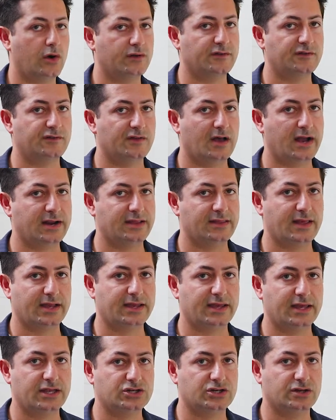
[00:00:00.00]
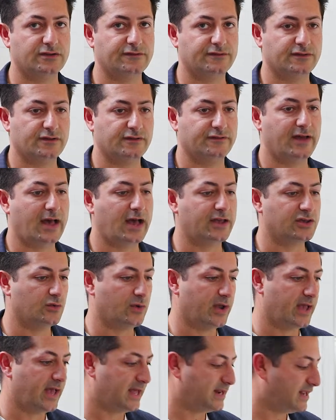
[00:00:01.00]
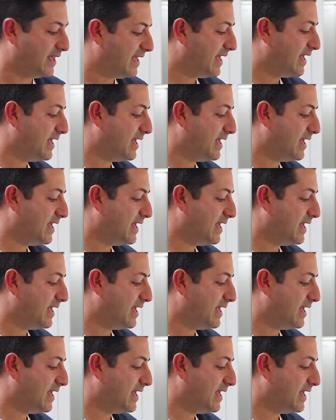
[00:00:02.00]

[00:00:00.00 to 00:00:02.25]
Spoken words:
designing that kitchen for the value add